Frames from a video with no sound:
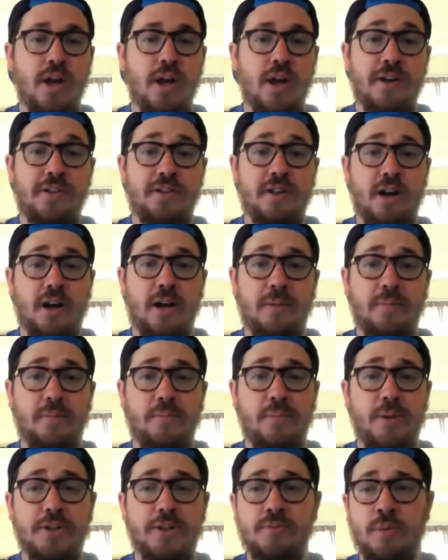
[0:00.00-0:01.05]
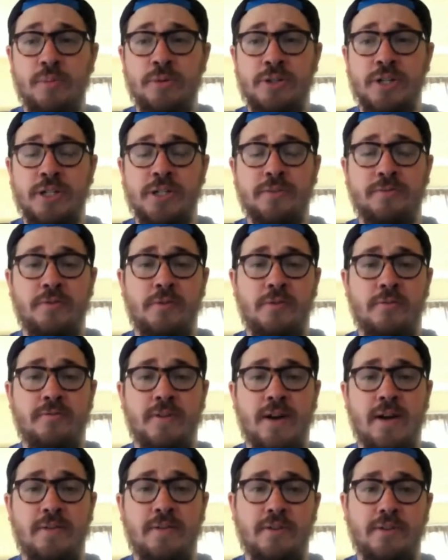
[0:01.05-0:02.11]
uh, Baltimore projected for over
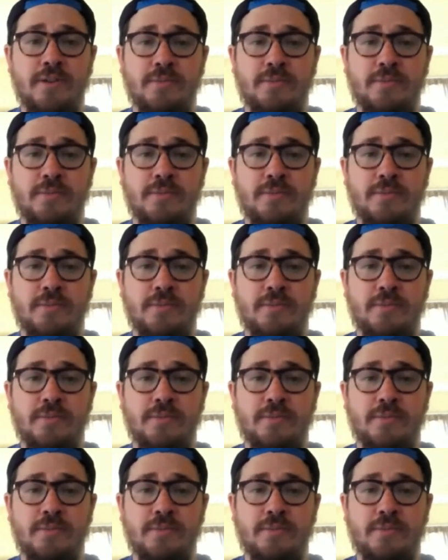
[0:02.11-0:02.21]
five runs.